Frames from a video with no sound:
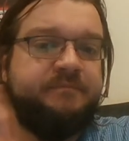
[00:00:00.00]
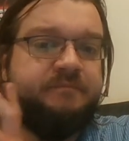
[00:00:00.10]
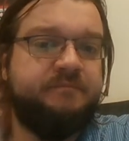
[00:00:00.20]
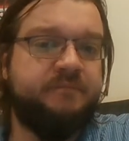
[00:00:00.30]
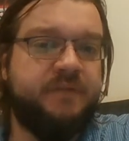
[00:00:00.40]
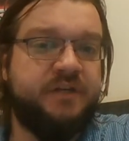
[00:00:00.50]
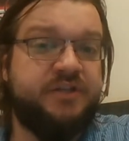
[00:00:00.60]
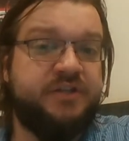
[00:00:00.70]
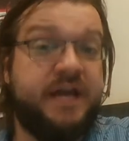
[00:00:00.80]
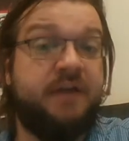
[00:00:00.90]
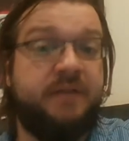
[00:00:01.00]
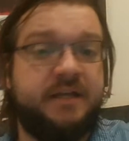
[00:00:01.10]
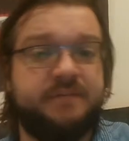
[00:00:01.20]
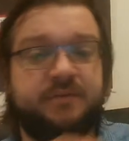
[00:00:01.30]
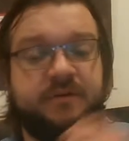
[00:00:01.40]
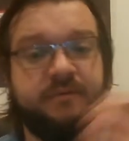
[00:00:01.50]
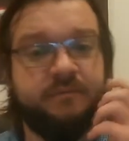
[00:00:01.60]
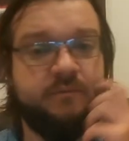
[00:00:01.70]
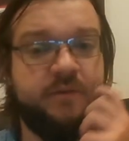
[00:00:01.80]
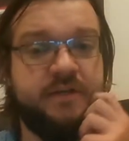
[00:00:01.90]
the Shadowlands book,
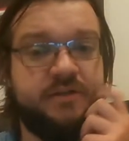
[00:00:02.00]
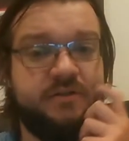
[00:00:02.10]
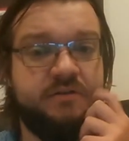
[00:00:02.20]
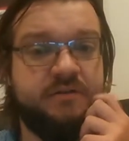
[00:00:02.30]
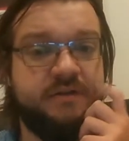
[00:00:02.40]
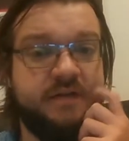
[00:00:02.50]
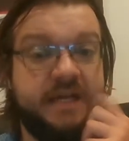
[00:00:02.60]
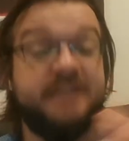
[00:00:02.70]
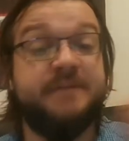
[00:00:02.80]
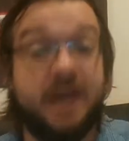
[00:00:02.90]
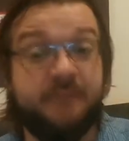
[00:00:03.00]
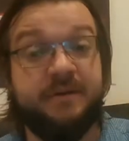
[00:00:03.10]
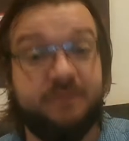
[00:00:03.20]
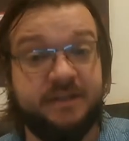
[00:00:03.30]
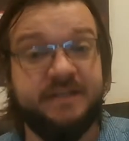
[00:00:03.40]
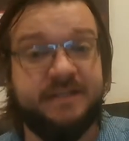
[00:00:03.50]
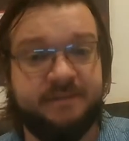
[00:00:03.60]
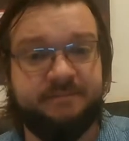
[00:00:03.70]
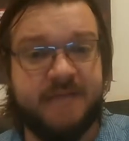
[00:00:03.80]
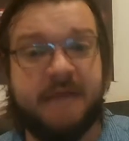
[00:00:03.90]
which has now been released at
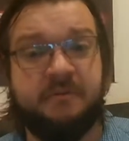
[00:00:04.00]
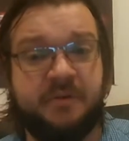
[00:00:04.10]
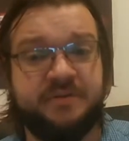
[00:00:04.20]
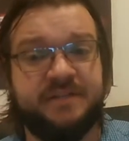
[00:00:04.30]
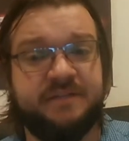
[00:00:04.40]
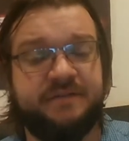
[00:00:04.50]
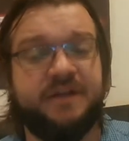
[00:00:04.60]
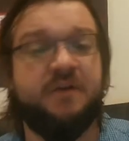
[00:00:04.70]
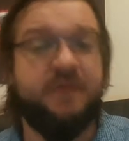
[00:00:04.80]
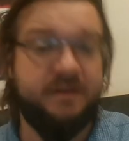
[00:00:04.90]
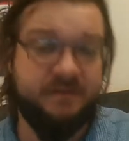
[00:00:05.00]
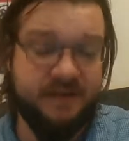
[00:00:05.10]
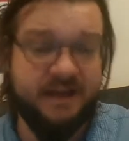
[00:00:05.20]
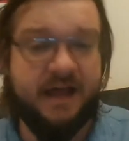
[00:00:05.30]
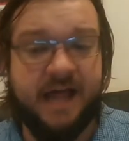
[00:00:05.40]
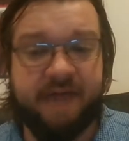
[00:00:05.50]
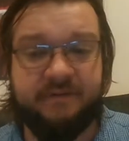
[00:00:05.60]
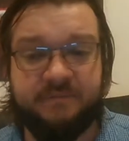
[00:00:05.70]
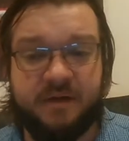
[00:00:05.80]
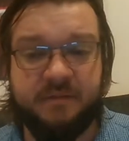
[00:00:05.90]
the time of posting this video, and I'll have it in
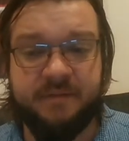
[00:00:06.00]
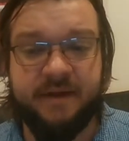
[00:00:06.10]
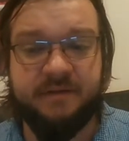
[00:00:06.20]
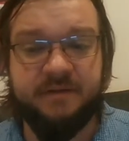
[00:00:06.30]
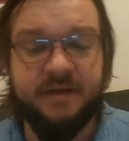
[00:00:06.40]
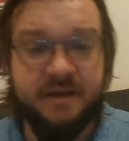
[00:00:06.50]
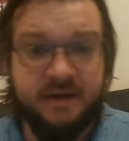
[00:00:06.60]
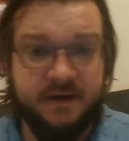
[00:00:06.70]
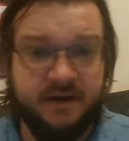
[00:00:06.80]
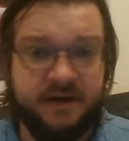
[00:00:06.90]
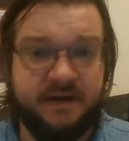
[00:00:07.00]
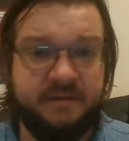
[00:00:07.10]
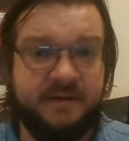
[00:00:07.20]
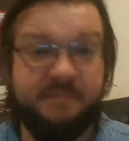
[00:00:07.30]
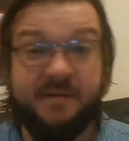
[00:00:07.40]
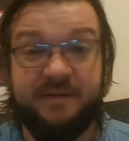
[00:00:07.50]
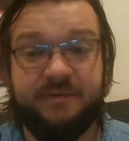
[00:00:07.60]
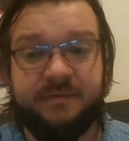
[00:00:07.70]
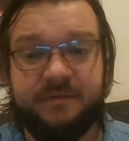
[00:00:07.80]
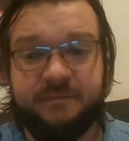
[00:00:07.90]
probably about a month
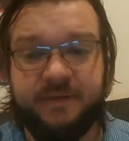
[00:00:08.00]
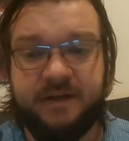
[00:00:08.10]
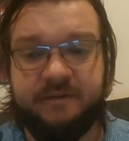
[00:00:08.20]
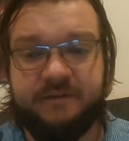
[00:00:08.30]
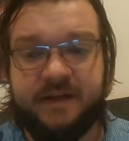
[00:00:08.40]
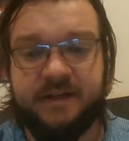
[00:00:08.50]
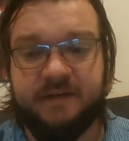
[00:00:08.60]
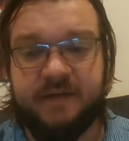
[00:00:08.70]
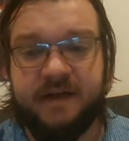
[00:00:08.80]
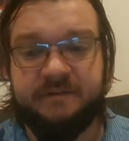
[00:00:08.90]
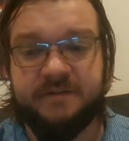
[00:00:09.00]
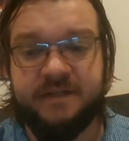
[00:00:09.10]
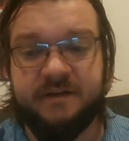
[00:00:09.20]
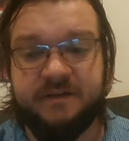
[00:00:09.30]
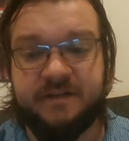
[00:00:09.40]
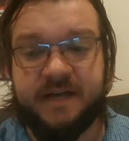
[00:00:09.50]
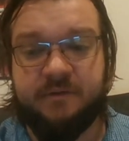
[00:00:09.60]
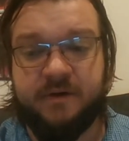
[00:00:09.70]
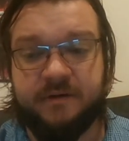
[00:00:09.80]
when it finally arrives here in Taiwan.